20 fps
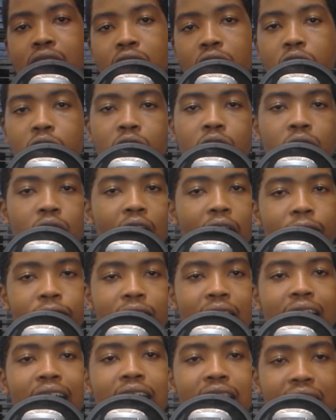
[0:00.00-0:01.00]
I
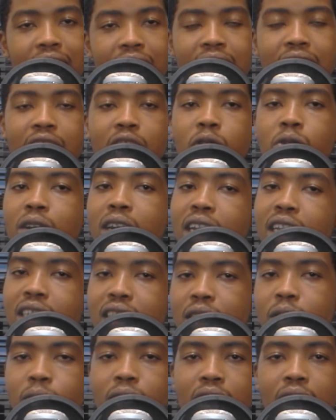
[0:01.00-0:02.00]
feel like they don't
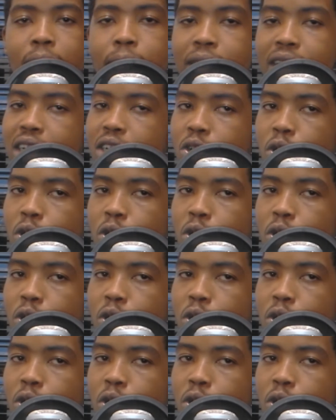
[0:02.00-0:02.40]
listen when they're being